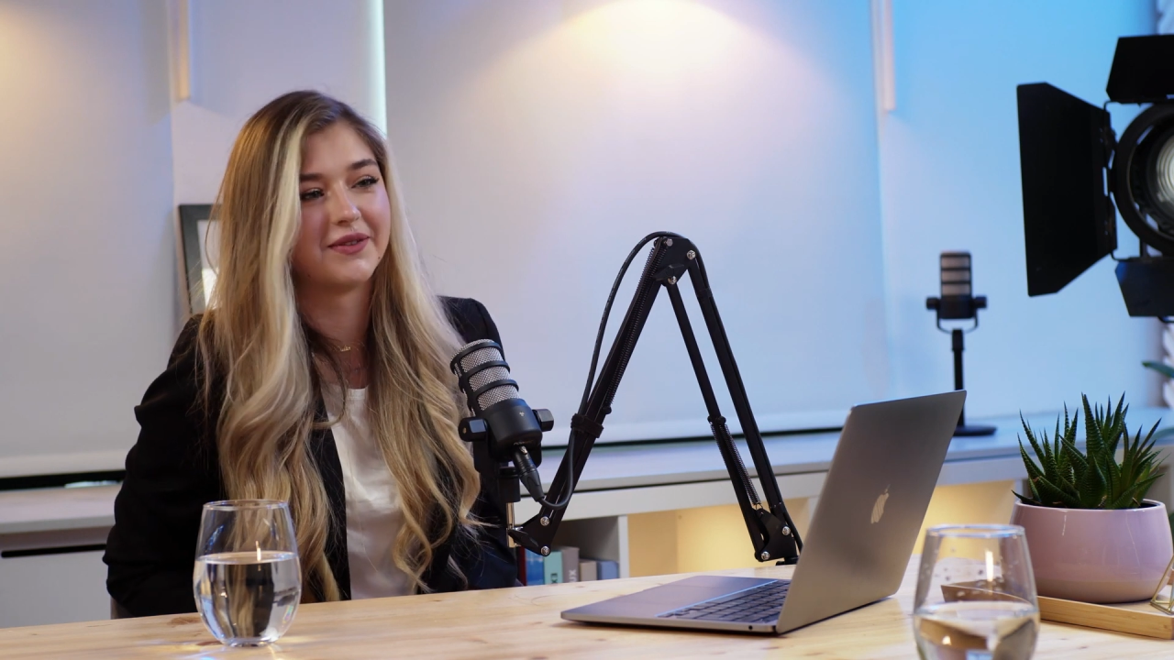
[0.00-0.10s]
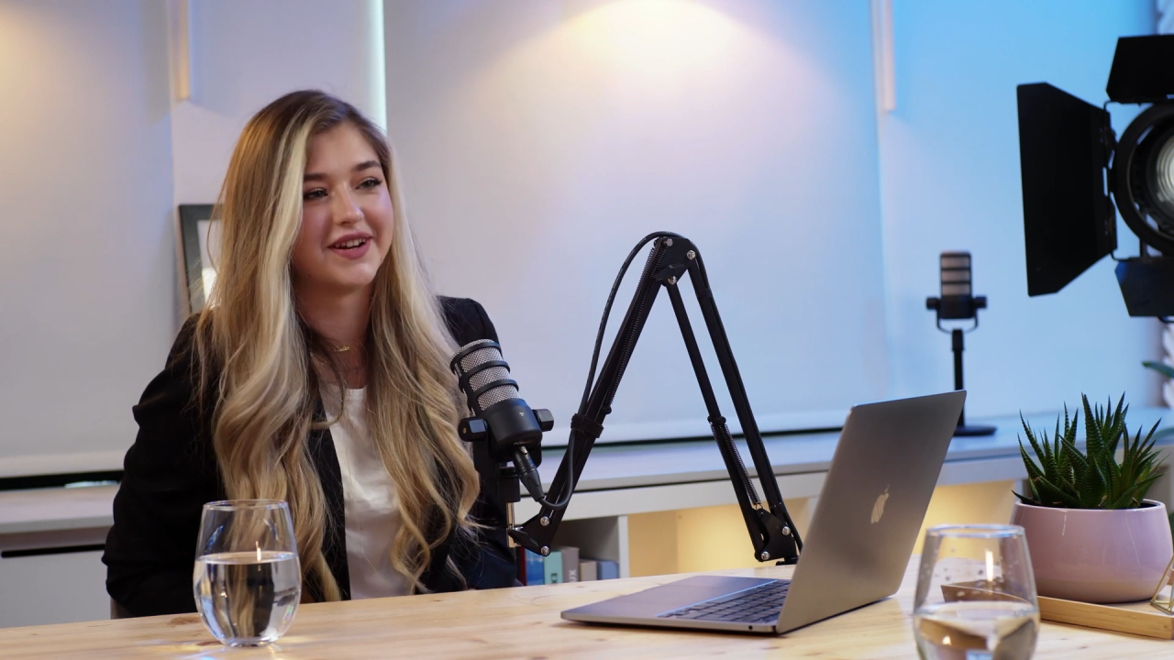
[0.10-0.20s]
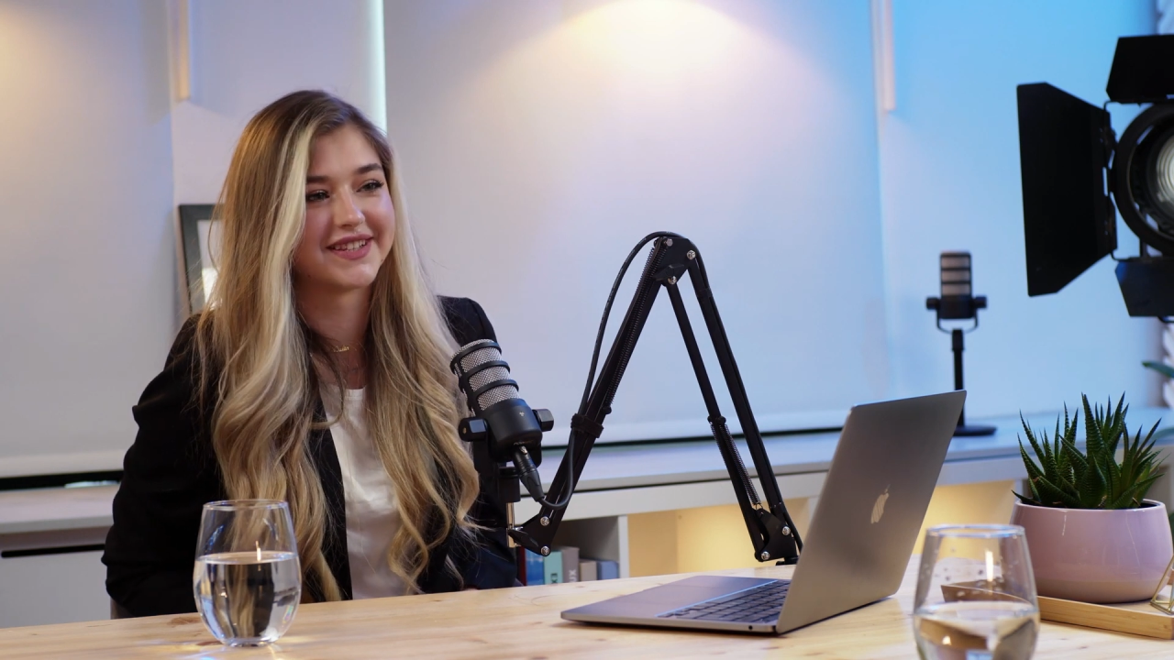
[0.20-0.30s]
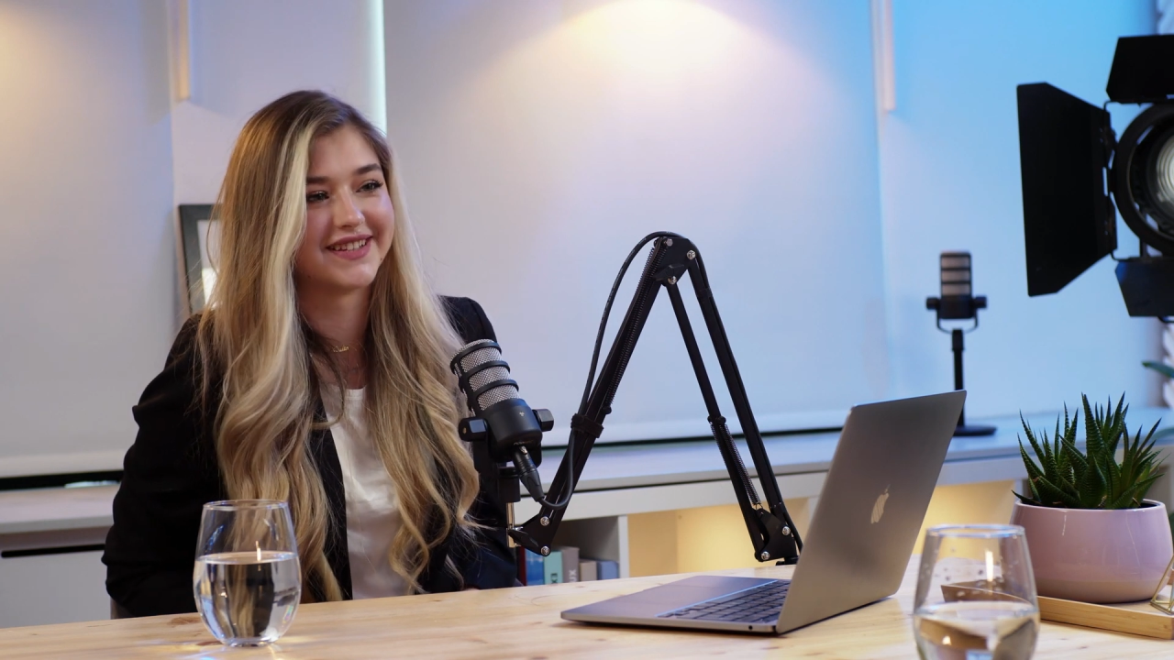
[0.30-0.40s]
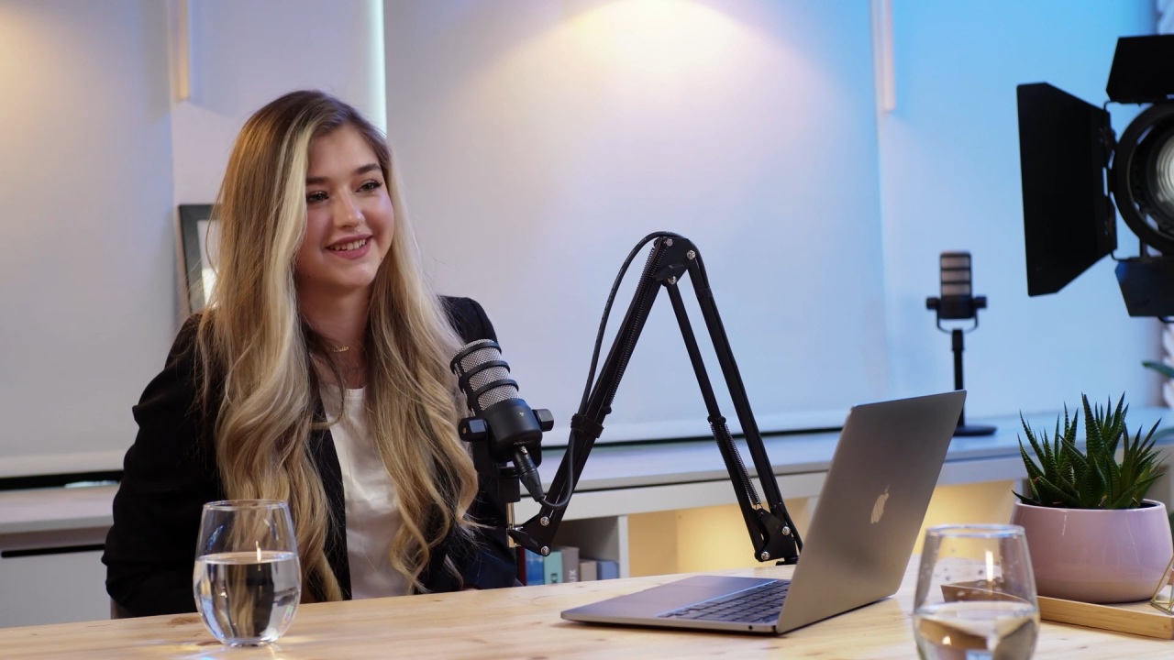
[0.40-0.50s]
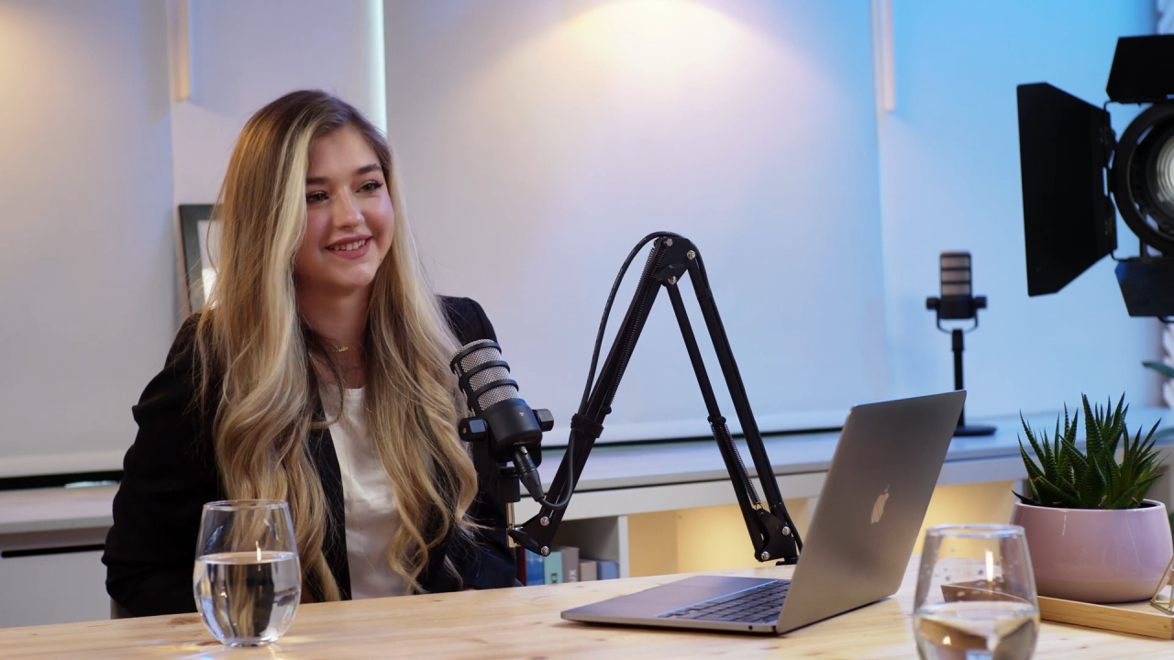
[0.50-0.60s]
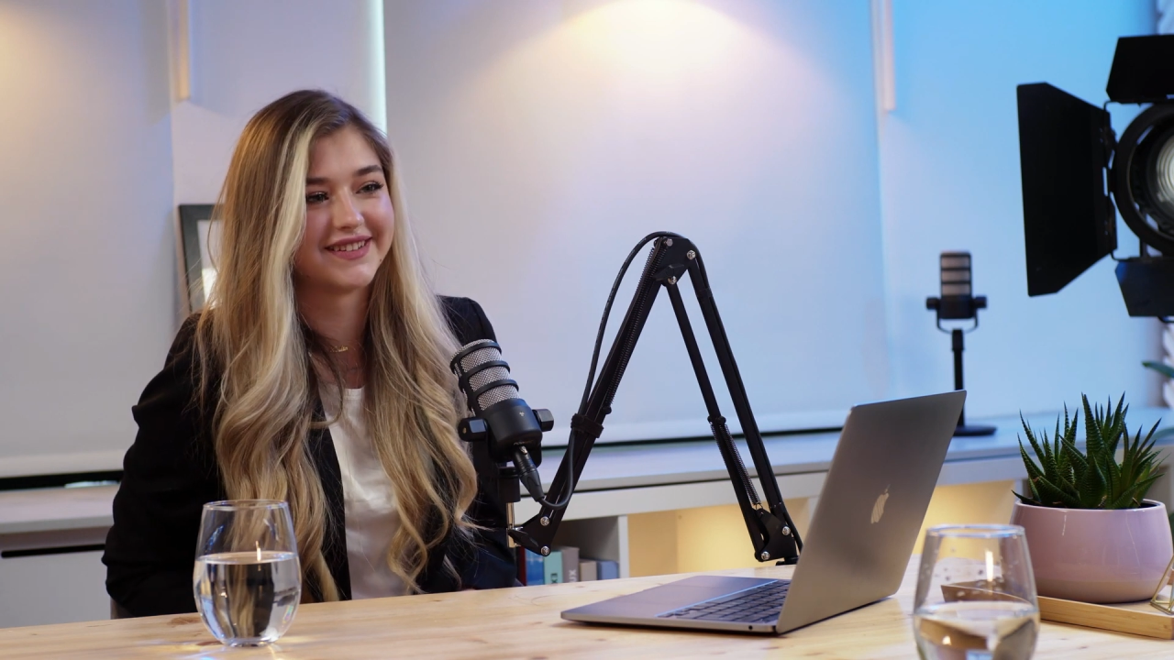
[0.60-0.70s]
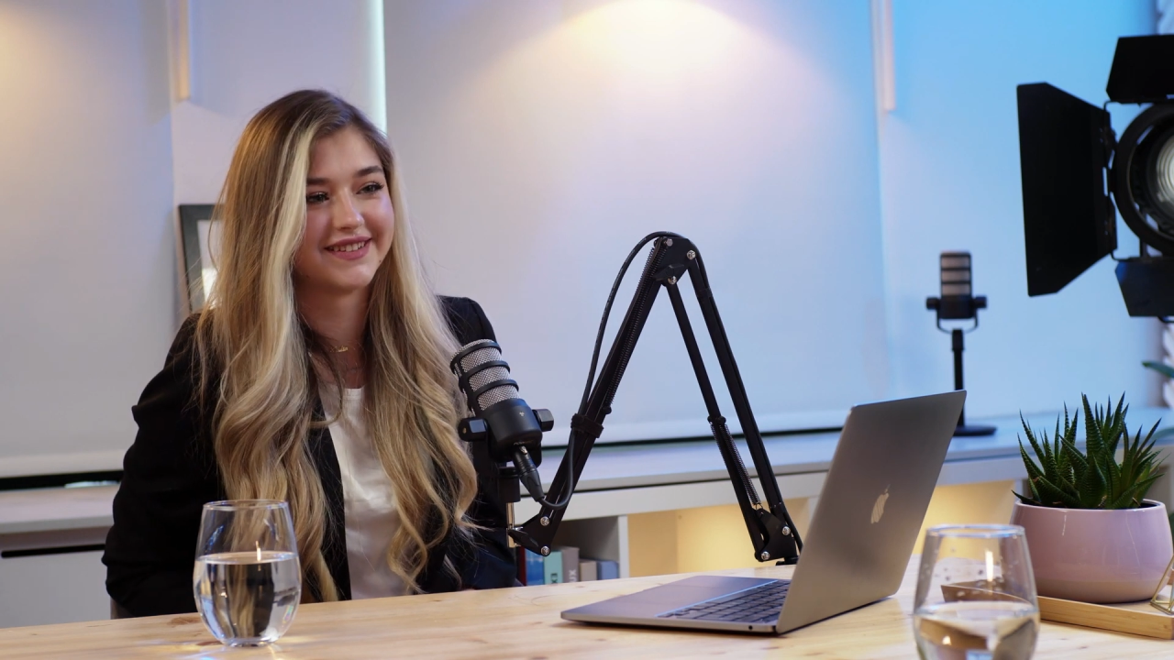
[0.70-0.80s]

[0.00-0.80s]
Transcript: resident?